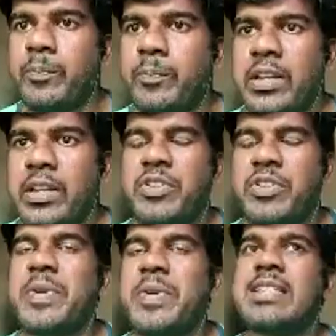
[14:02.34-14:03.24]
which means
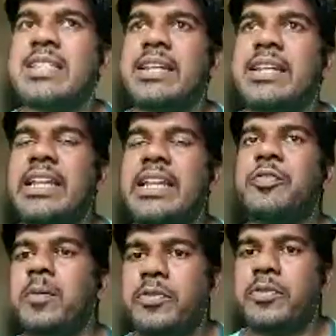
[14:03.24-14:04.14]
that any form
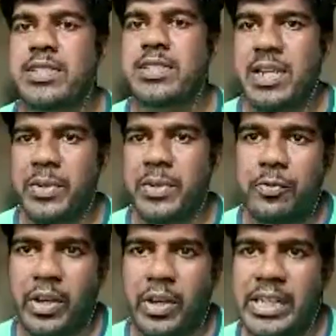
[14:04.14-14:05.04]
of extreme rainfall
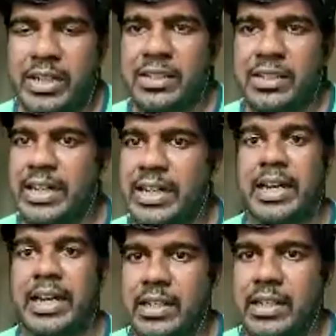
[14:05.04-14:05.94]
event that can
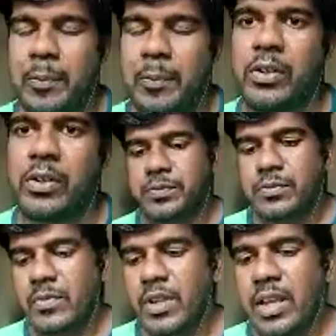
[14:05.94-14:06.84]
happen over here, it
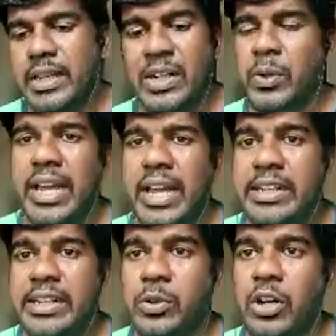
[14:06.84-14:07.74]
would likely to cause
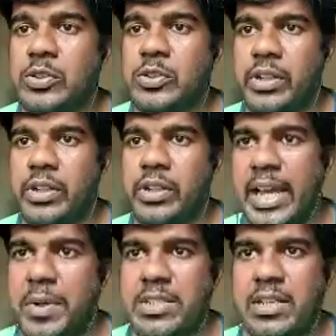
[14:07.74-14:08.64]
more damage,
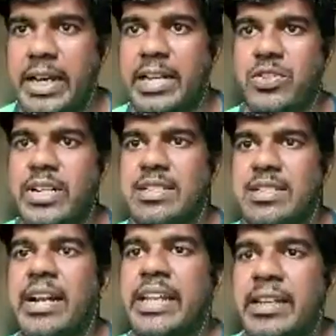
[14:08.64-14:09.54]
right? Like, so it is ready,
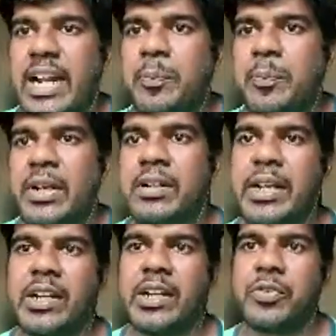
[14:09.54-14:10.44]
ripen kind of a
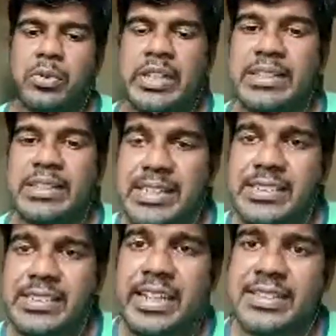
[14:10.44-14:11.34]
thing. In such a
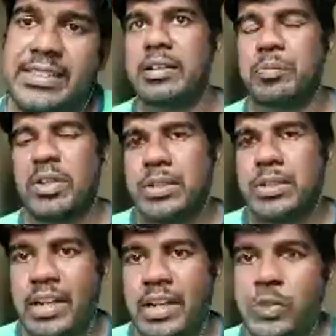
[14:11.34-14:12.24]
cases, there are
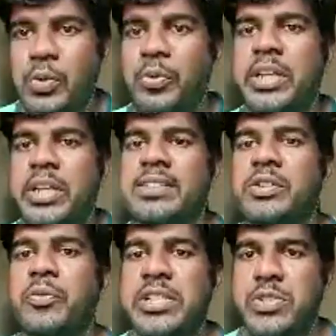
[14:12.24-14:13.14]
two
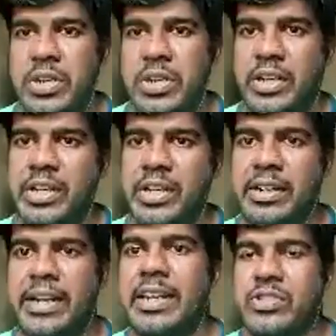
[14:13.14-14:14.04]
ways to intervene,
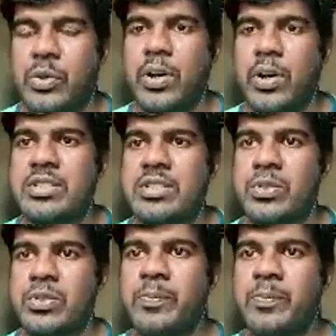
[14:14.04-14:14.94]
right? Like, so one is to